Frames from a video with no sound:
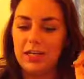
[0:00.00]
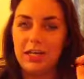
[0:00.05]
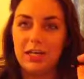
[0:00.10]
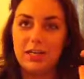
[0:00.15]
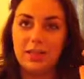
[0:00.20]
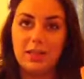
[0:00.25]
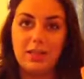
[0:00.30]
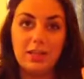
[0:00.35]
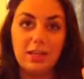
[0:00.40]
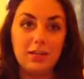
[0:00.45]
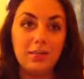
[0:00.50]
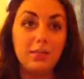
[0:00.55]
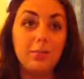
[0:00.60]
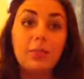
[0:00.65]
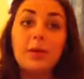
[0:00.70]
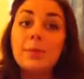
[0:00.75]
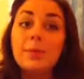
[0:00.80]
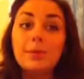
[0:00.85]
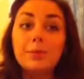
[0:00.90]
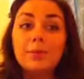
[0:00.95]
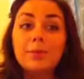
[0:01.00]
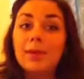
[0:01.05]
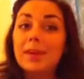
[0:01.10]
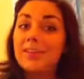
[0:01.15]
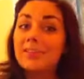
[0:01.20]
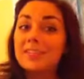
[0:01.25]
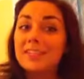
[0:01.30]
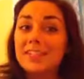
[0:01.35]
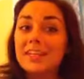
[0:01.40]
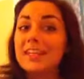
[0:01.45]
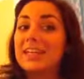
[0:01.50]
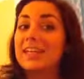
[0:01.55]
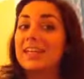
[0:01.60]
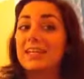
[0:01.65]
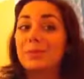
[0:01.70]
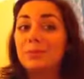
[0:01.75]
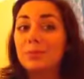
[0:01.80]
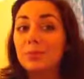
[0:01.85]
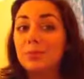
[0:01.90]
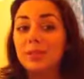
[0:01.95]
And then maybe we might have to like
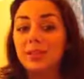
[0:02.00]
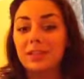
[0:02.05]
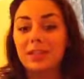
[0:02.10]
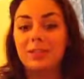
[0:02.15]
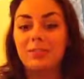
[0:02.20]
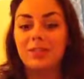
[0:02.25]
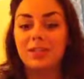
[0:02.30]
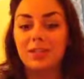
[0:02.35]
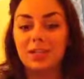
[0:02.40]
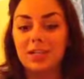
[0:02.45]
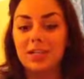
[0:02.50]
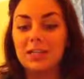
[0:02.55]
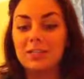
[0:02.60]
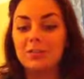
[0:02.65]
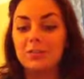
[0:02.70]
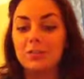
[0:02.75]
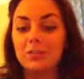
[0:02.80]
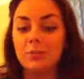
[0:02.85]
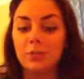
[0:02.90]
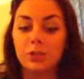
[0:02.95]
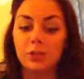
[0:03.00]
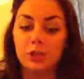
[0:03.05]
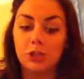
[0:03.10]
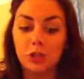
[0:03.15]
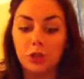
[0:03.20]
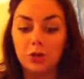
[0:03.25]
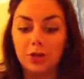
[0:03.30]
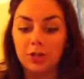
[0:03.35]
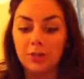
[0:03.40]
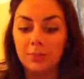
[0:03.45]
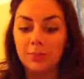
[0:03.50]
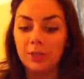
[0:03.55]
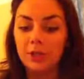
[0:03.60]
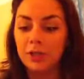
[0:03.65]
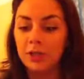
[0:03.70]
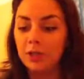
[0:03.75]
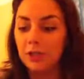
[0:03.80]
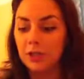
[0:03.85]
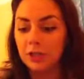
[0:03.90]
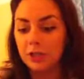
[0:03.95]
implement them in the classroom or show them
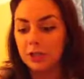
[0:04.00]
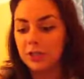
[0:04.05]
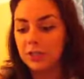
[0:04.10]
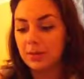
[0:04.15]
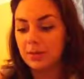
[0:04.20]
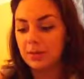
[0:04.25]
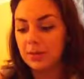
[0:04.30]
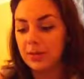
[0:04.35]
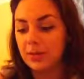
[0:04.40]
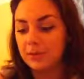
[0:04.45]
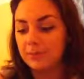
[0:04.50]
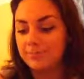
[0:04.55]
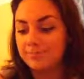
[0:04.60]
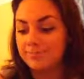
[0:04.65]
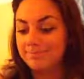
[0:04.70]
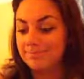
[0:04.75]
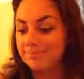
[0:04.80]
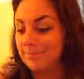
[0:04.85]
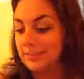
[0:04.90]
or something.